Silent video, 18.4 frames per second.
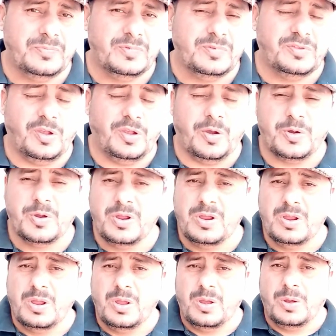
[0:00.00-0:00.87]
So
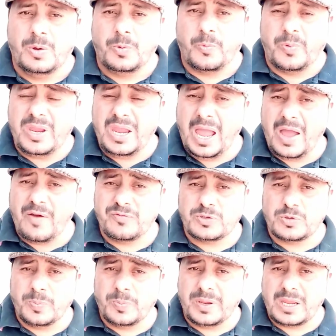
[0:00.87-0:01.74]
we
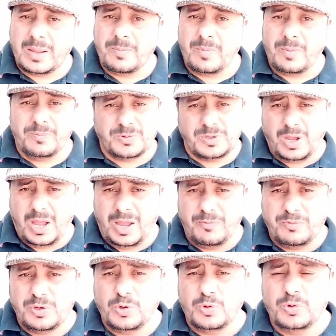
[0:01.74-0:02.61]
have to become,
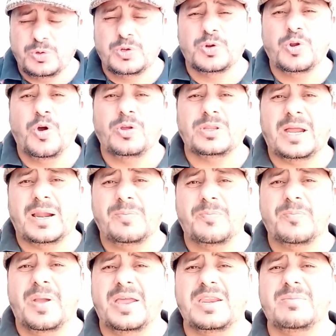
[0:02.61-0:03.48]
you know
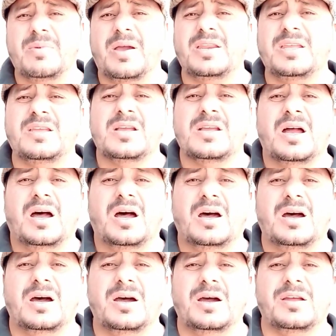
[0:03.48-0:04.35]
that many
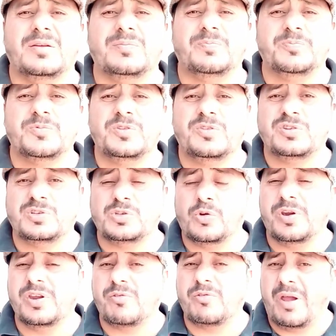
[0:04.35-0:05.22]

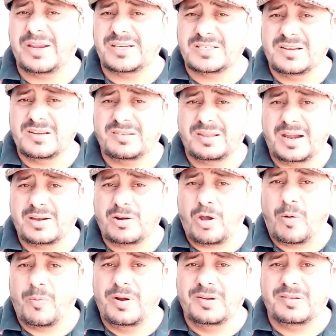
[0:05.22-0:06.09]
story writers and
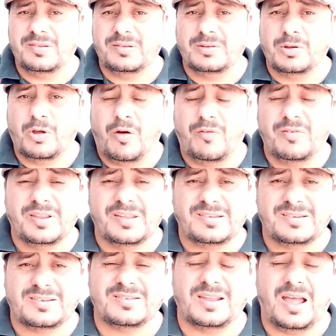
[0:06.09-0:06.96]

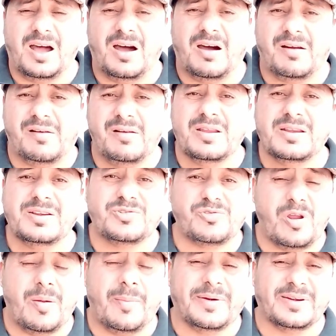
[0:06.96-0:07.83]
novelists are,
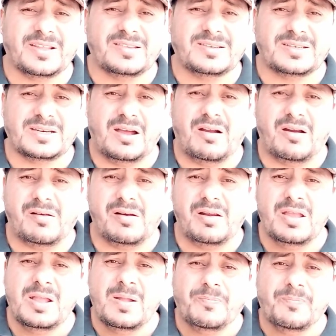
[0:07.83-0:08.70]
dramatists
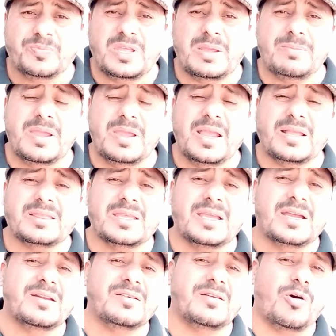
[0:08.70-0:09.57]
are, they make
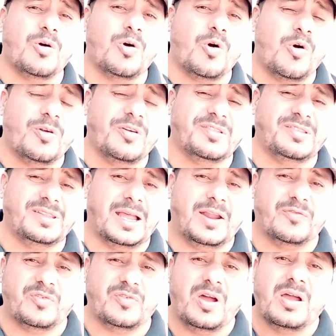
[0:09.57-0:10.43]
their own
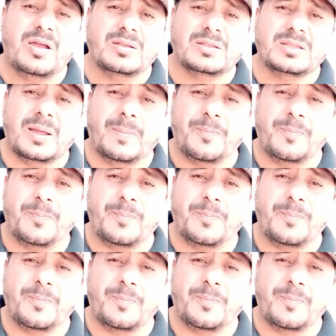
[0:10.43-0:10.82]
self the